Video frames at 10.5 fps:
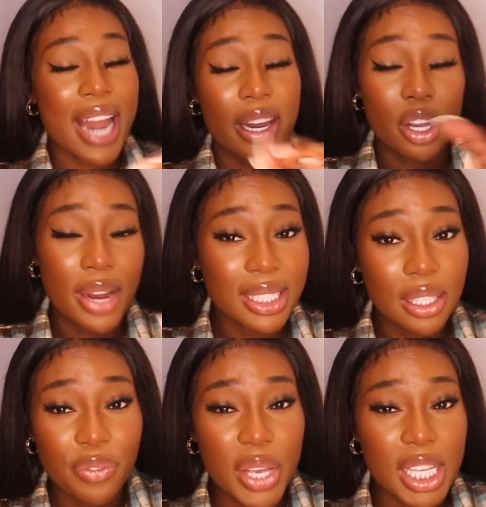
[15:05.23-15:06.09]
And the
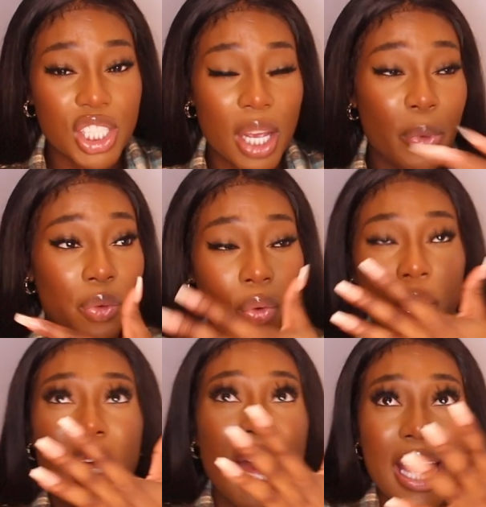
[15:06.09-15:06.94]
crazy thing is, yeah,
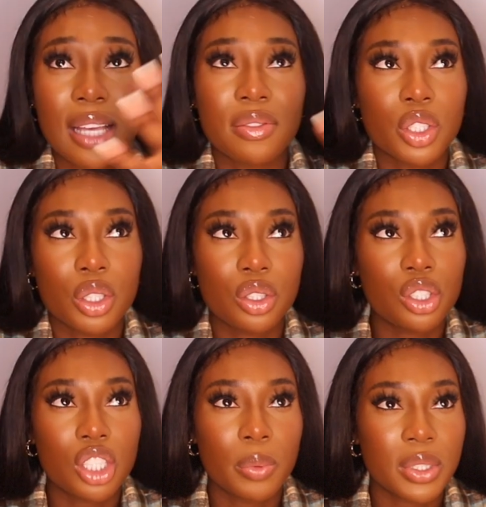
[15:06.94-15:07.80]
before I even knew
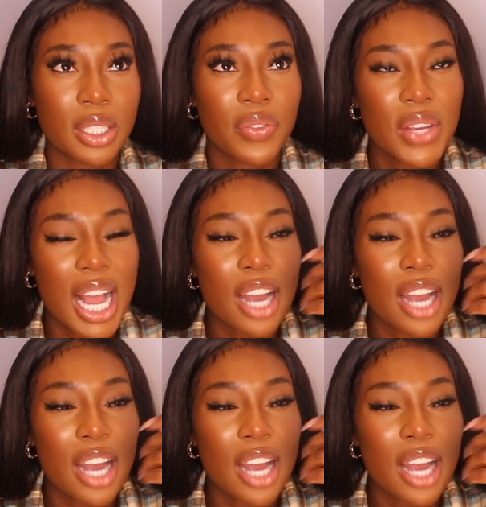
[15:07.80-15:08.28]
YouTube was a thing,